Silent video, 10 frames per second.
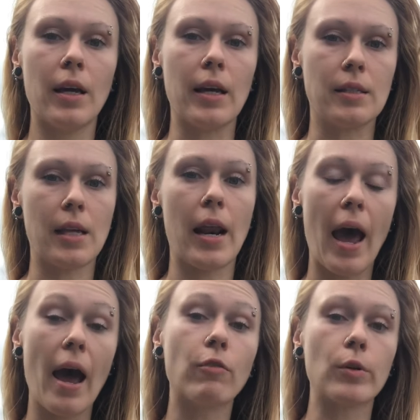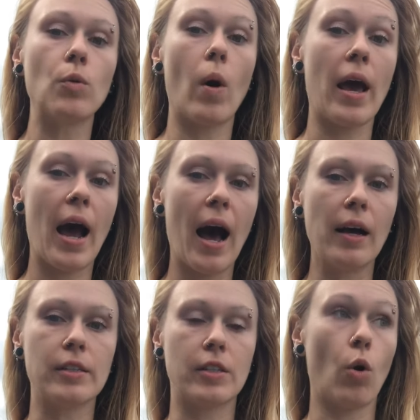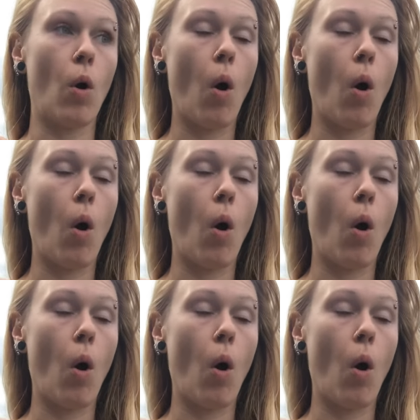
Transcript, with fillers: is that everyone has their